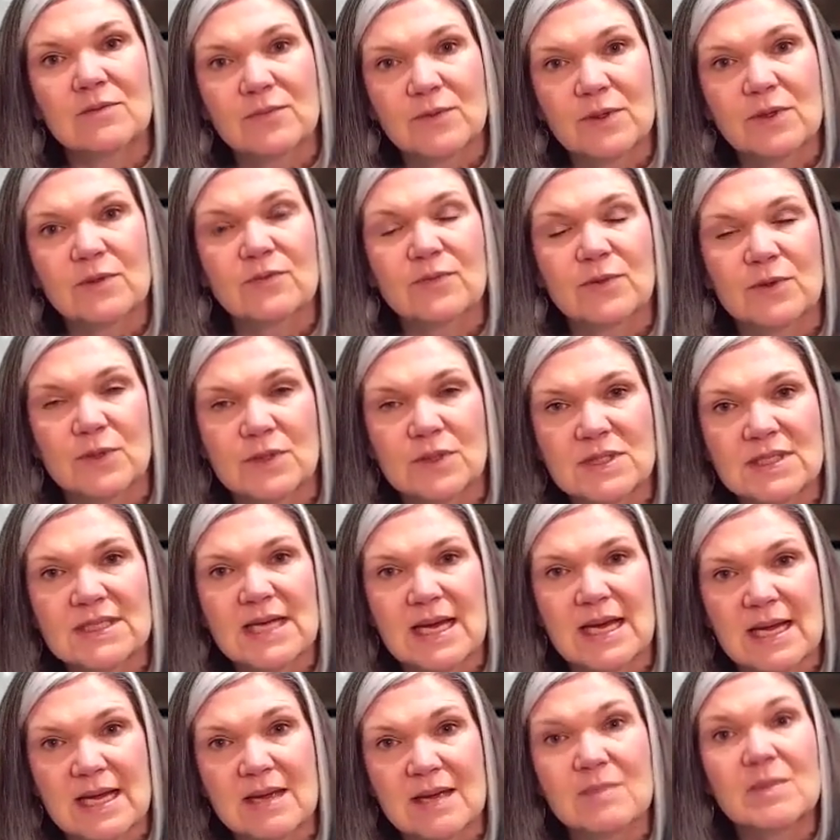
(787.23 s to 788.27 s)
for the first
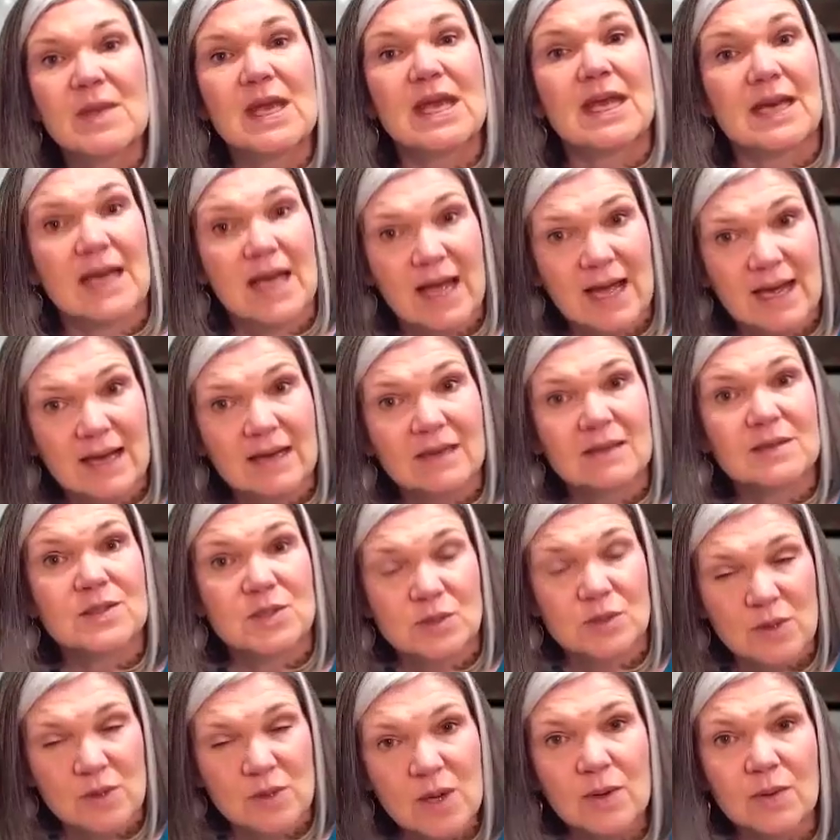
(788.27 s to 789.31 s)
time and had a
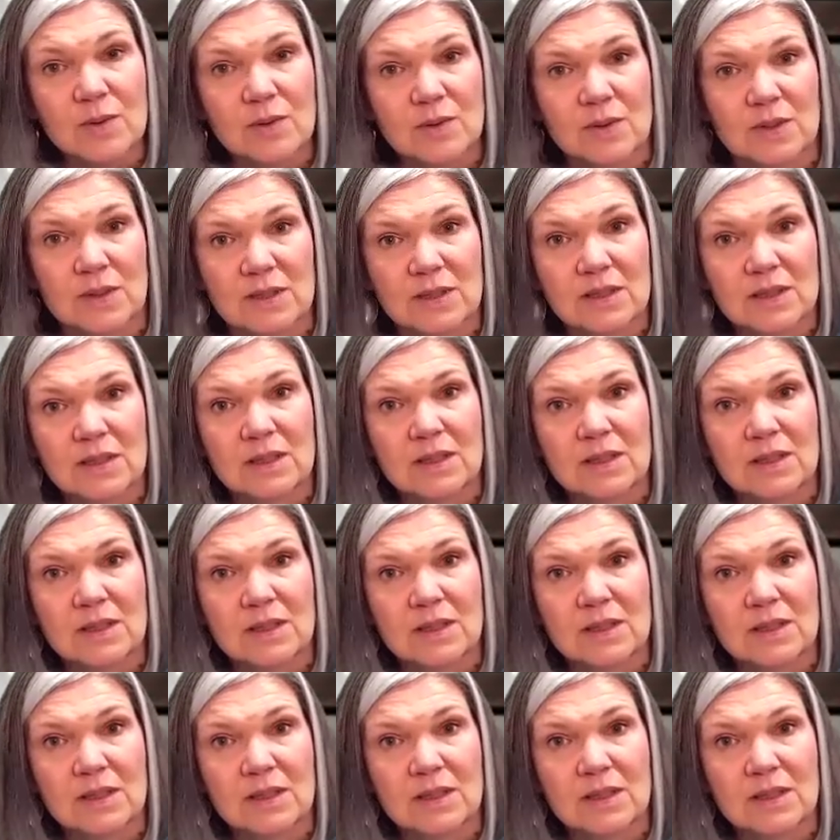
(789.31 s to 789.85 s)
stroke,